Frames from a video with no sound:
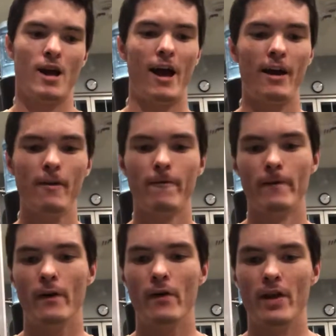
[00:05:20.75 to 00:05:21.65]
I
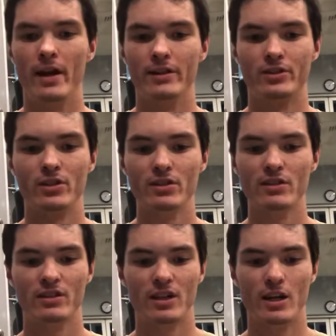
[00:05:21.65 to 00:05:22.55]
feel that as long
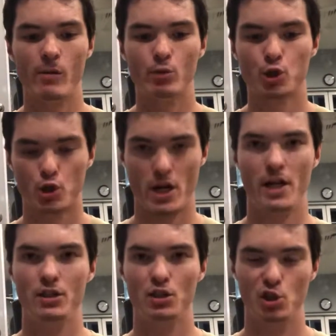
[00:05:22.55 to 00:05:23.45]
as I'm
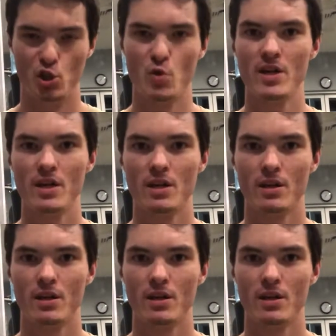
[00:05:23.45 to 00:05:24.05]
trying to do it